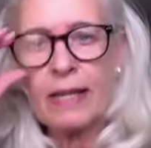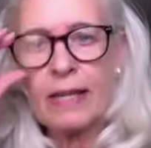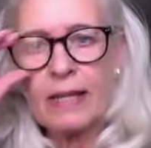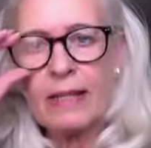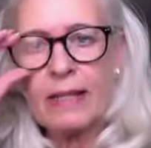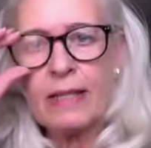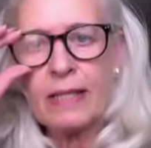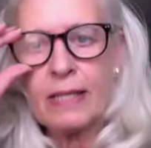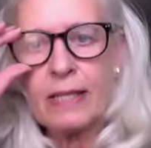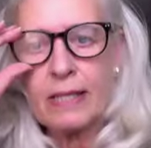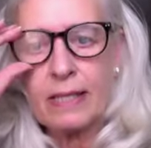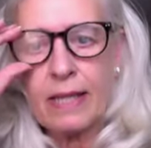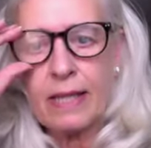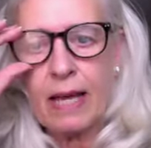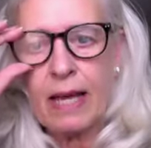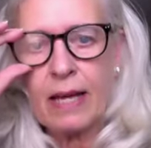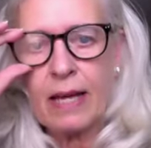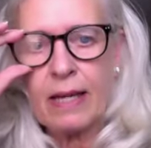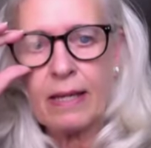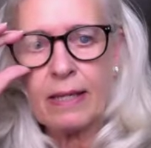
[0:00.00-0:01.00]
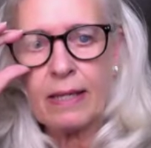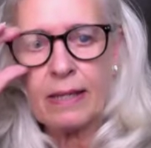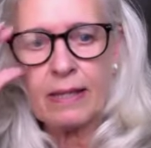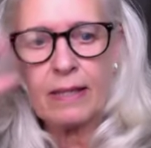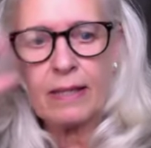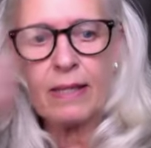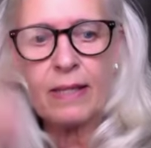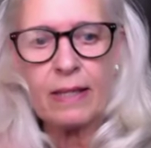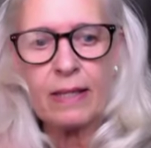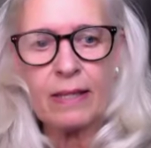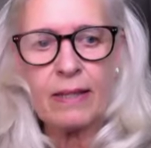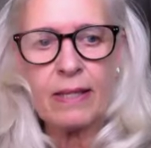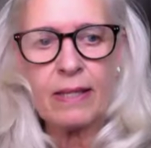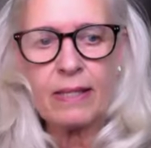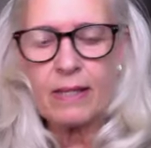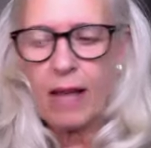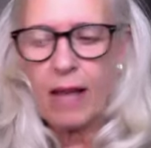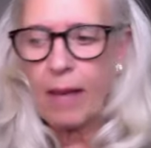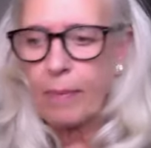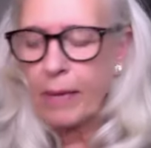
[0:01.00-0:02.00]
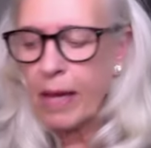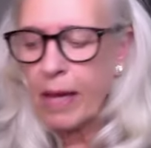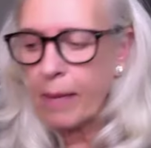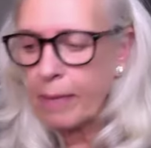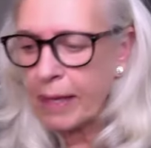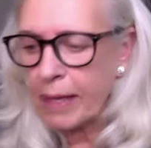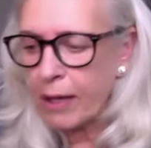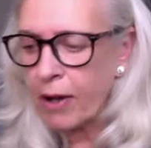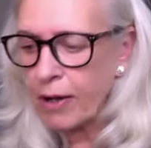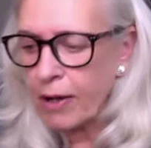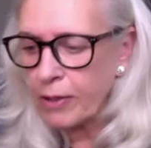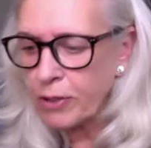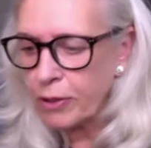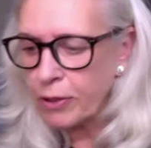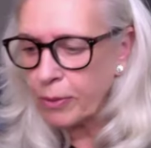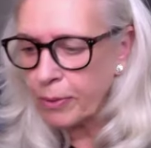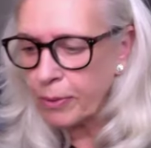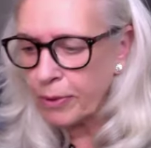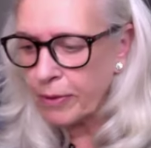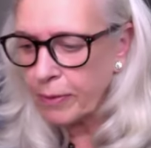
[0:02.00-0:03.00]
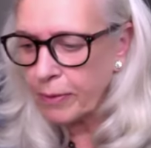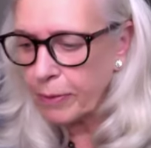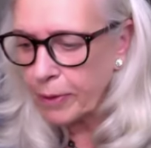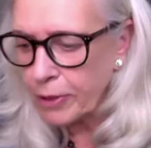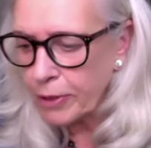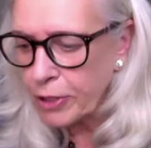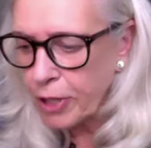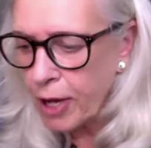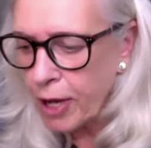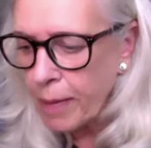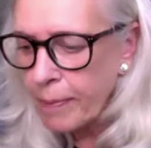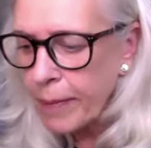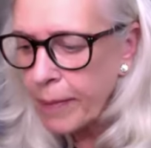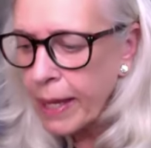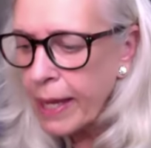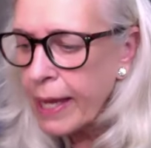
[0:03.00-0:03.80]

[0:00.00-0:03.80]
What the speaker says: in this upcoming October workshop.